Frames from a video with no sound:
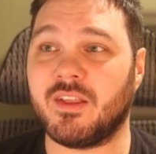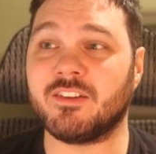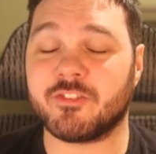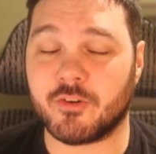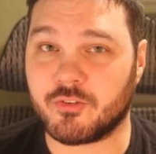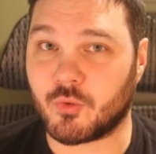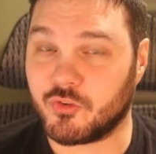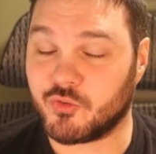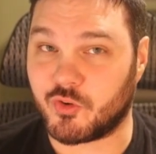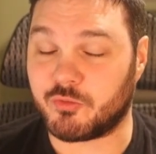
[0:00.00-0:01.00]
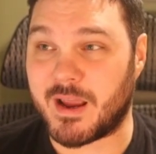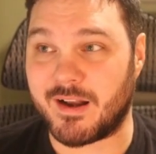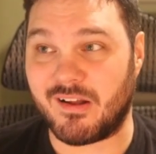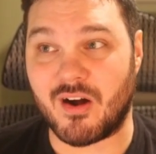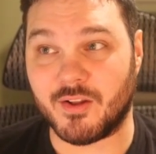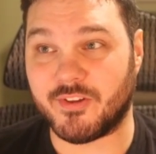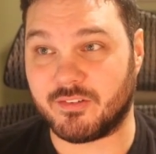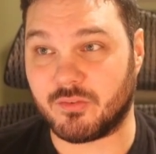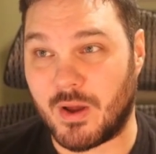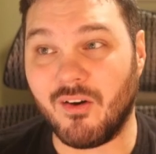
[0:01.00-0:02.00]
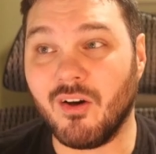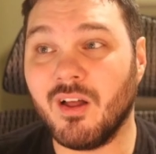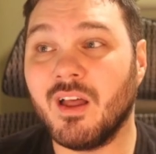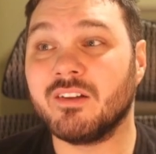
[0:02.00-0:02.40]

instant or sorcerer's mana cost as well